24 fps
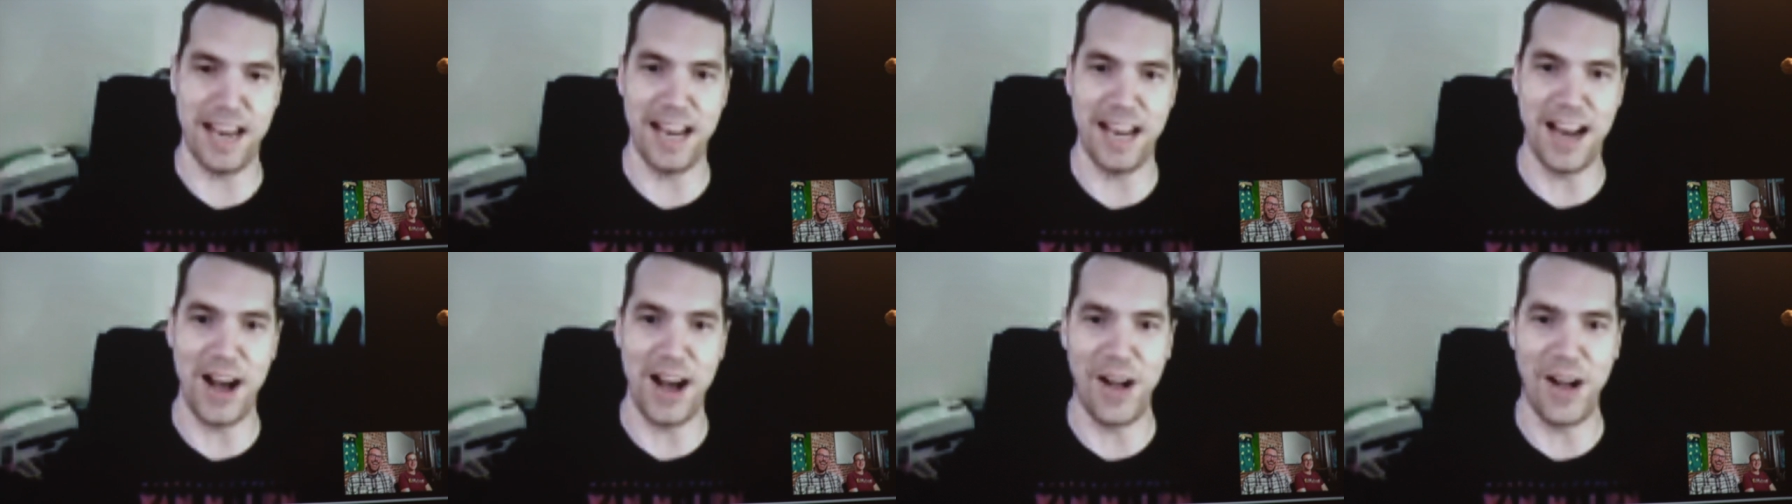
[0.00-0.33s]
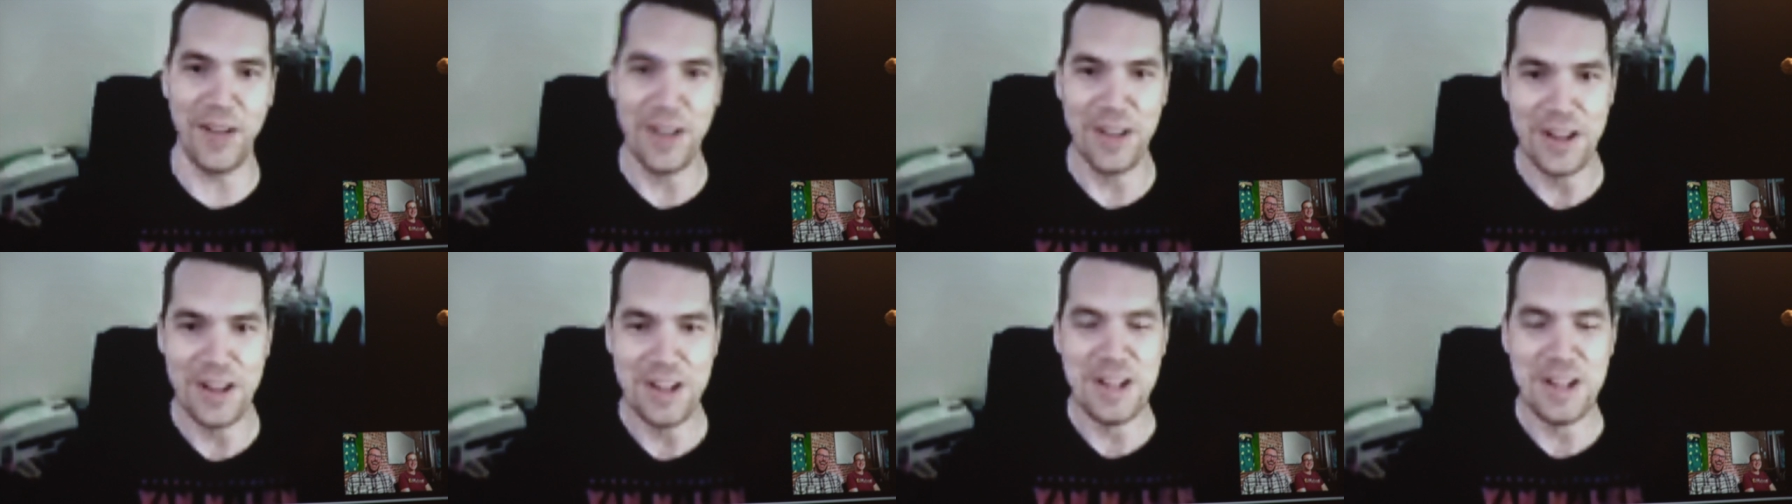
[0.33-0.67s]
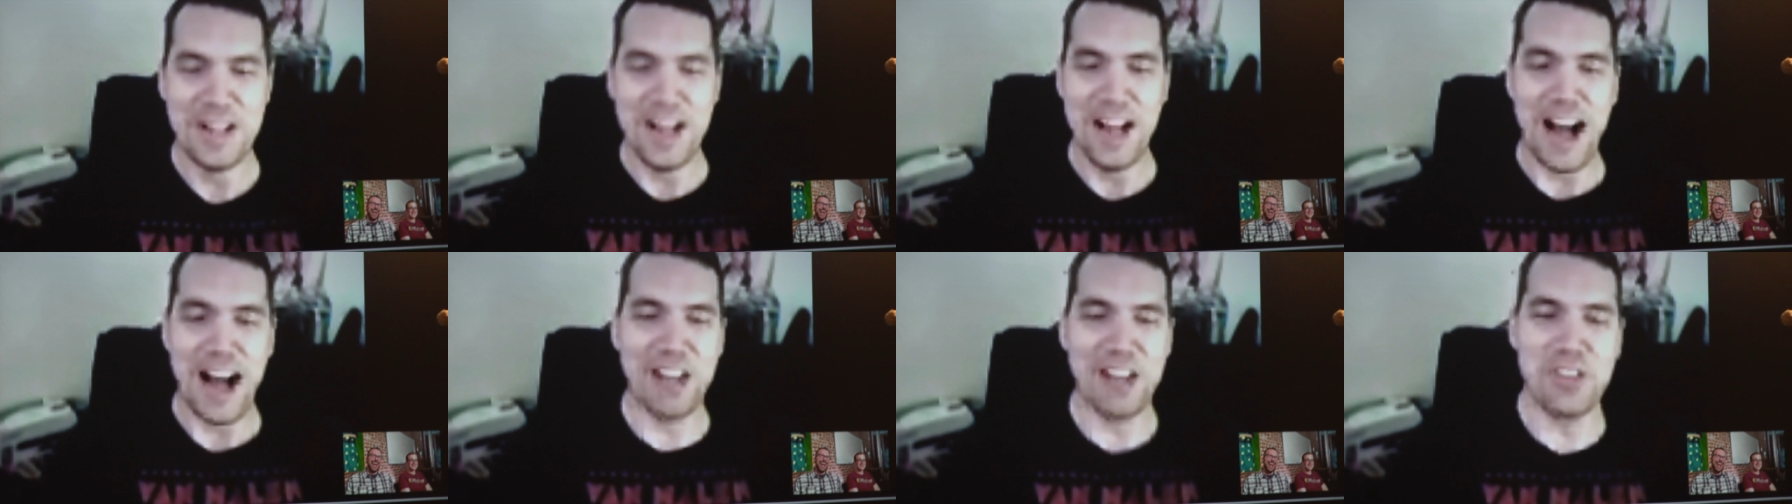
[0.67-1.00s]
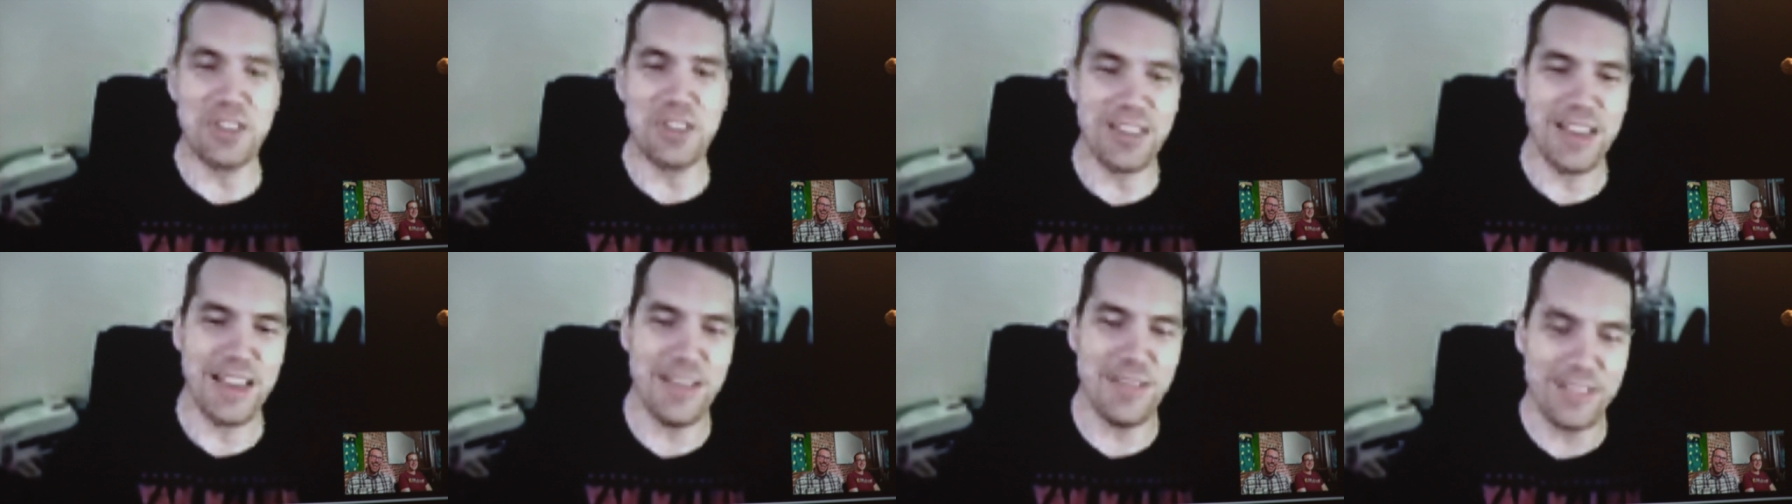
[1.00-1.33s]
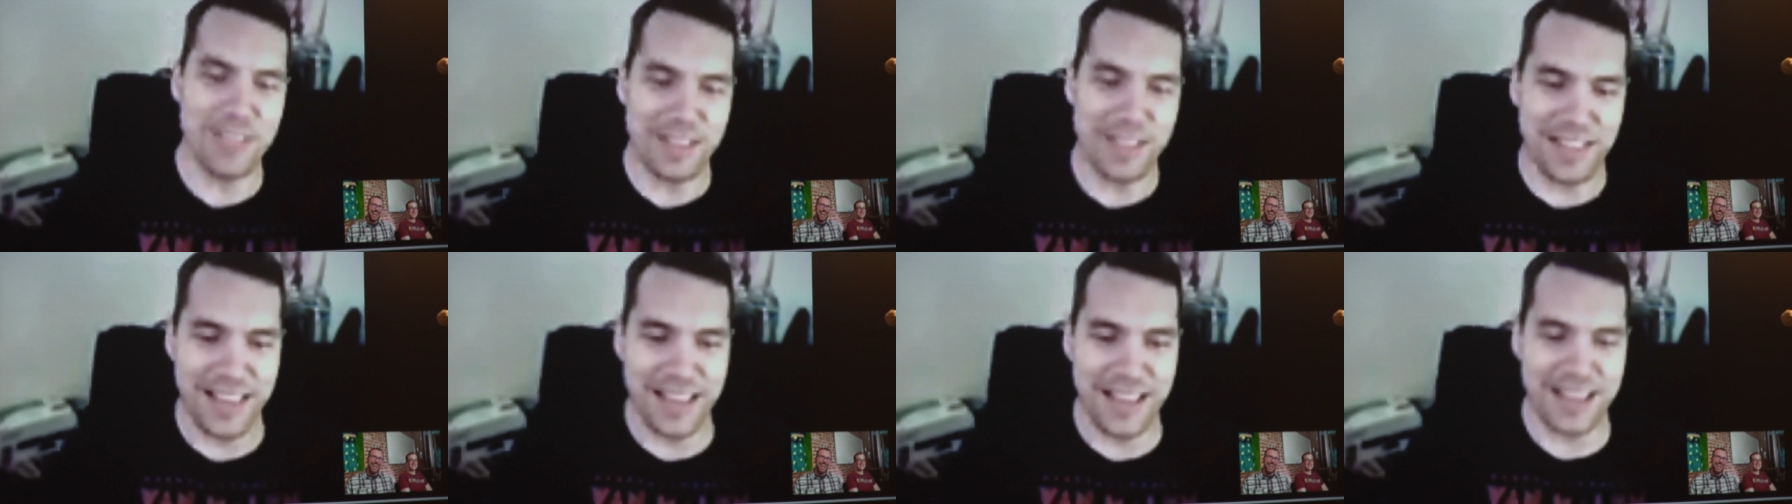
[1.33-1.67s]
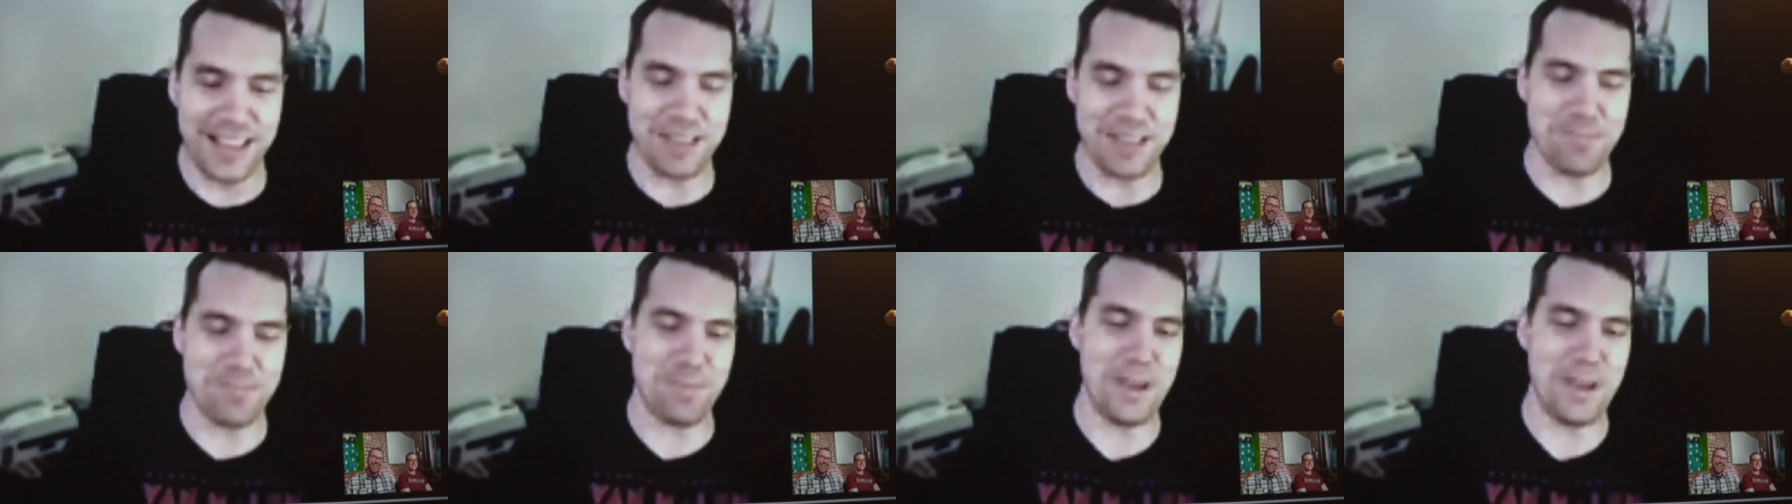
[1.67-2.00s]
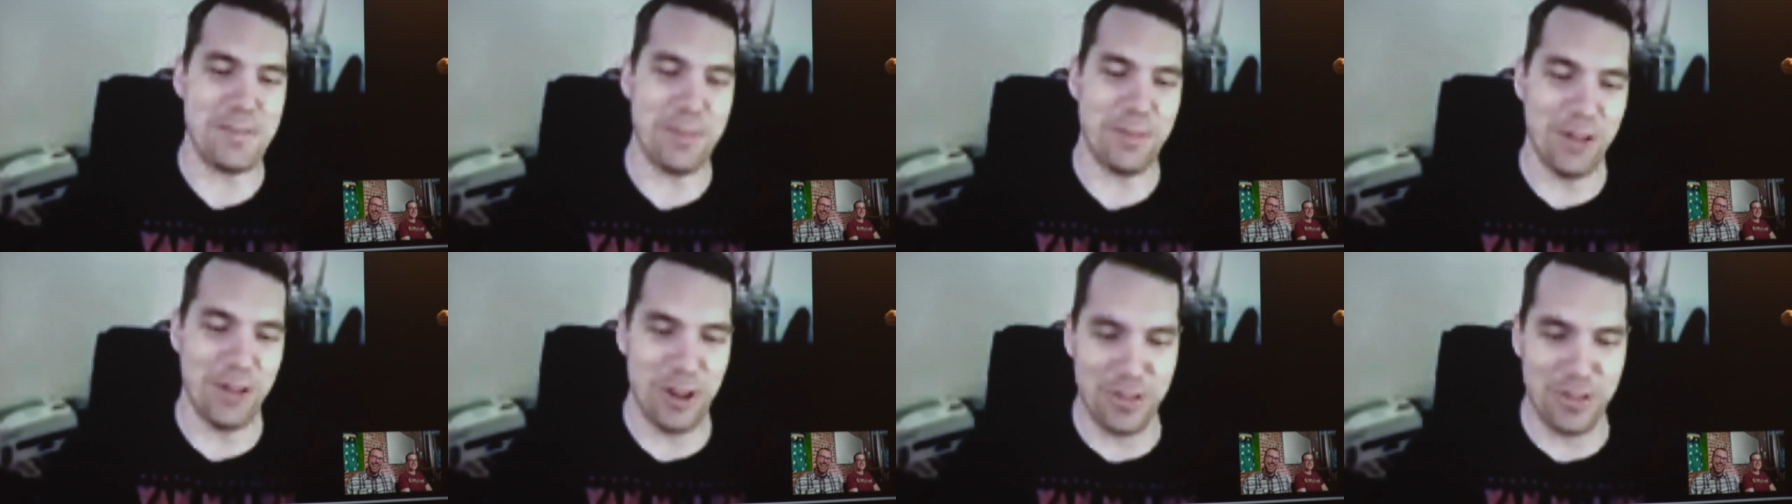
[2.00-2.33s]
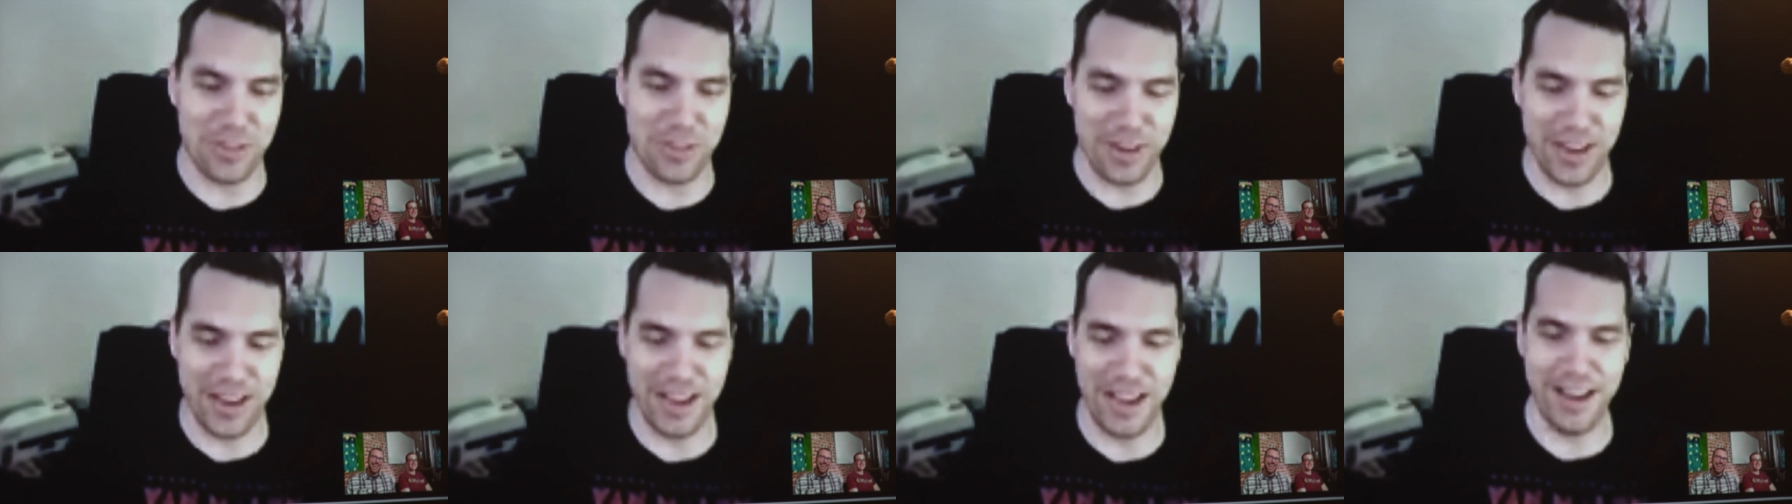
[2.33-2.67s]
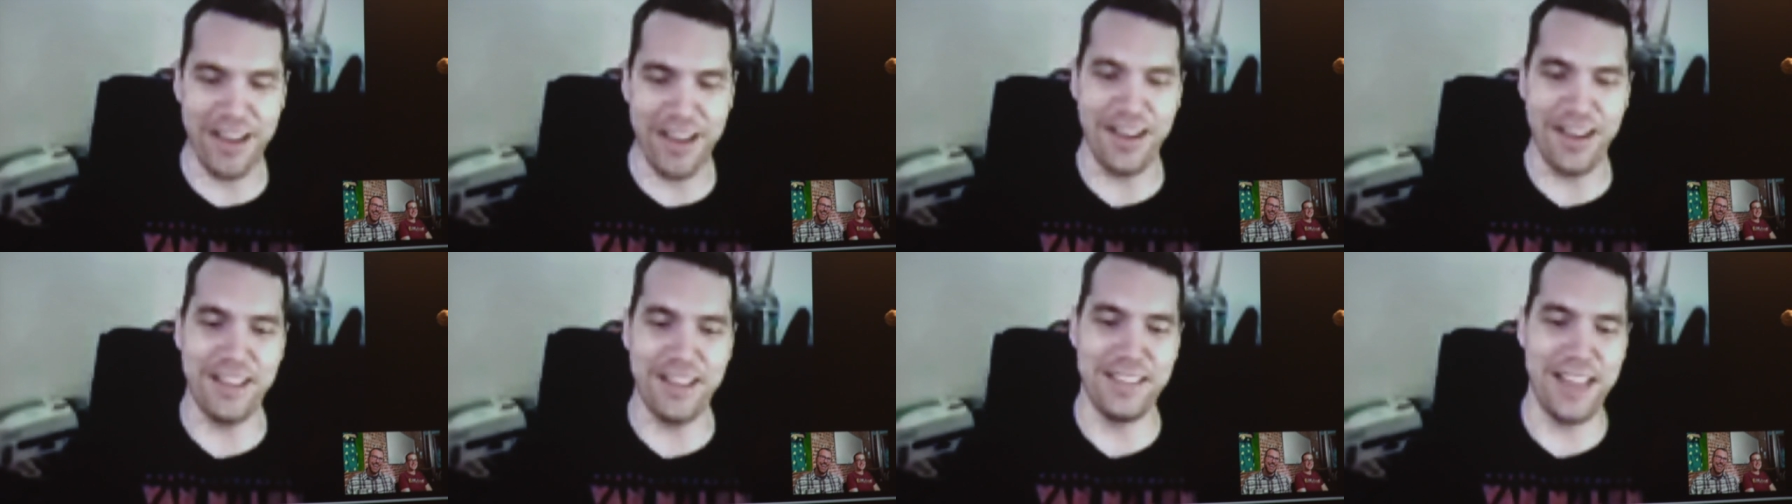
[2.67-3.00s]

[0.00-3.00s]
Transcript: And I'll I'll just give it to these people over here.